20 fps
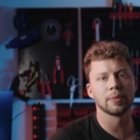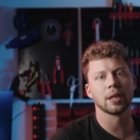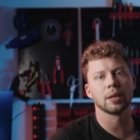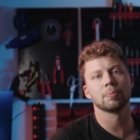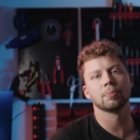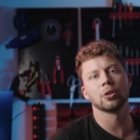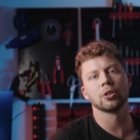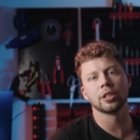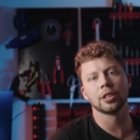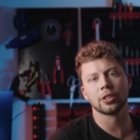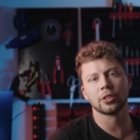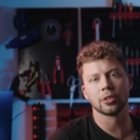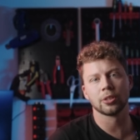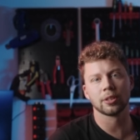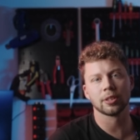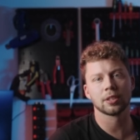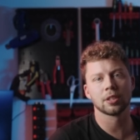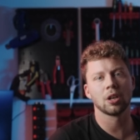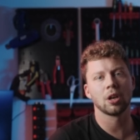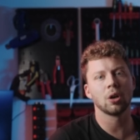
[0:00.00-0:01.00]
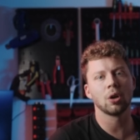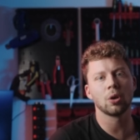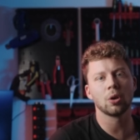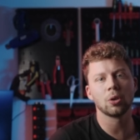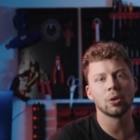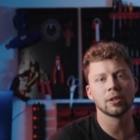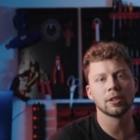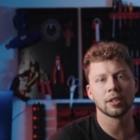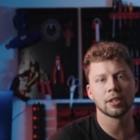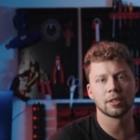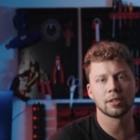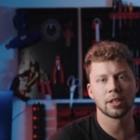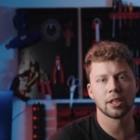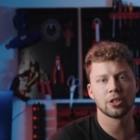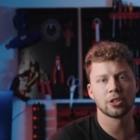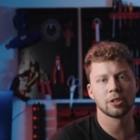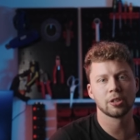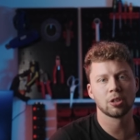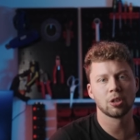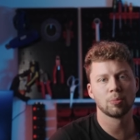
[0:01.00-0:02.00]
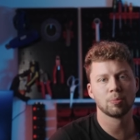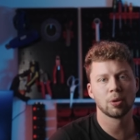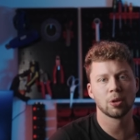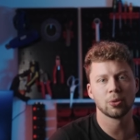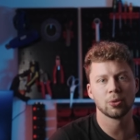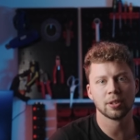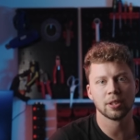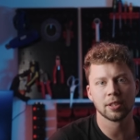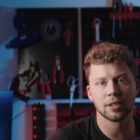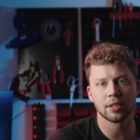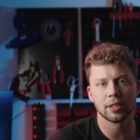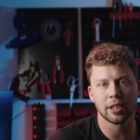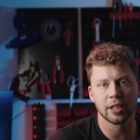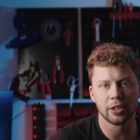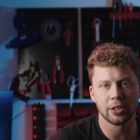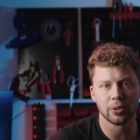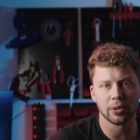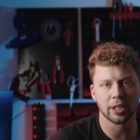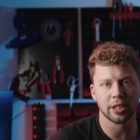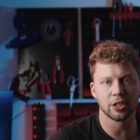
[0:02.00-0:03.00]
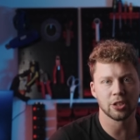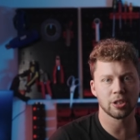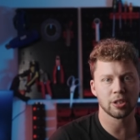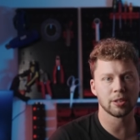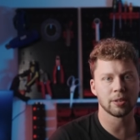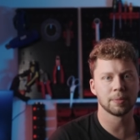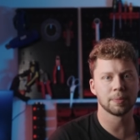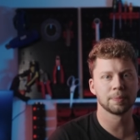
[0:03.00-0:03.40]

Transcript: that monitors all the essential components in your engine.